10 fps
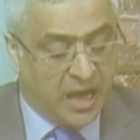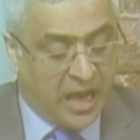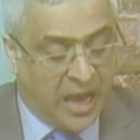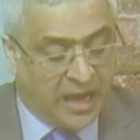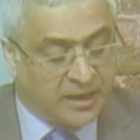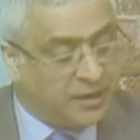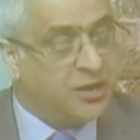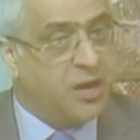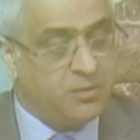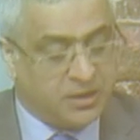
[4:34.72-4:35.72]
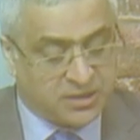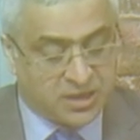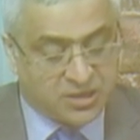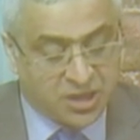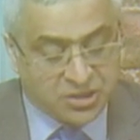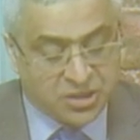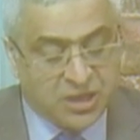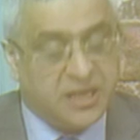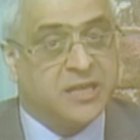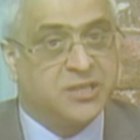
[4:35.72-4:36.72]
An endowment is
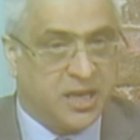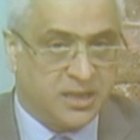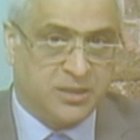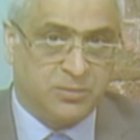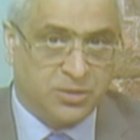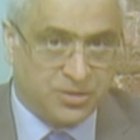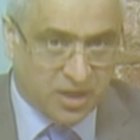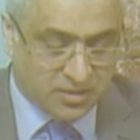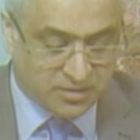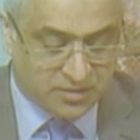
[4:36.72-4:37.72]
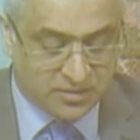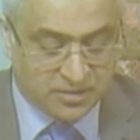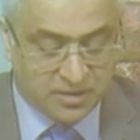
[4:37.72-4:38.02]
essentially a charitable trust.